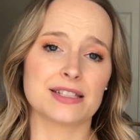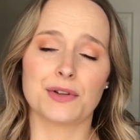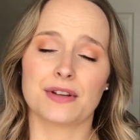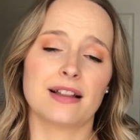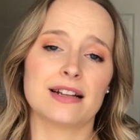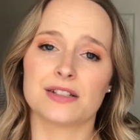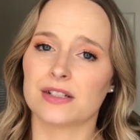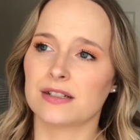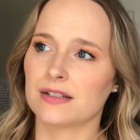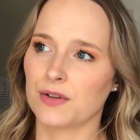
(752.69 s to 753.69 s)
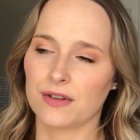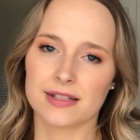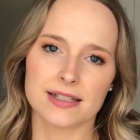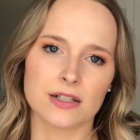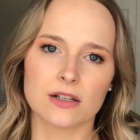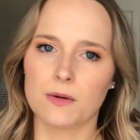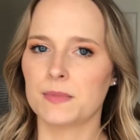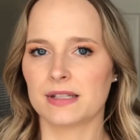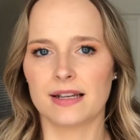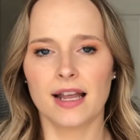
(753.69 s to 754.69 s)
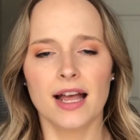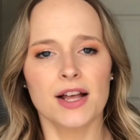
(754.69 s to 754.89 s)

you know, the cleansers or the serums, and